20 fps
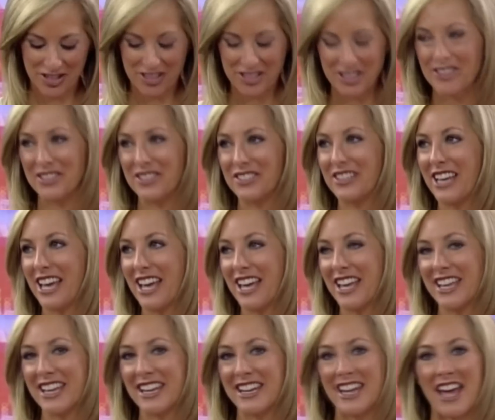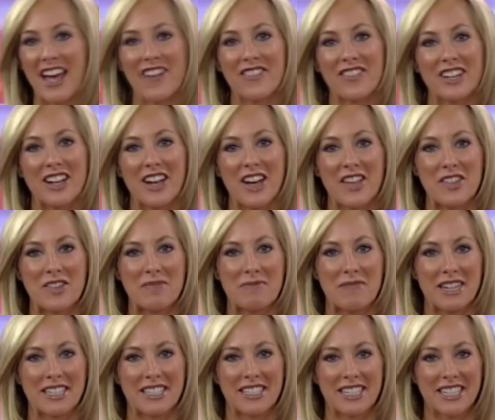to tune in every other
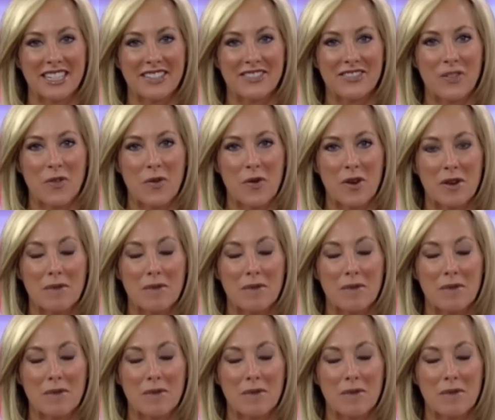Monday for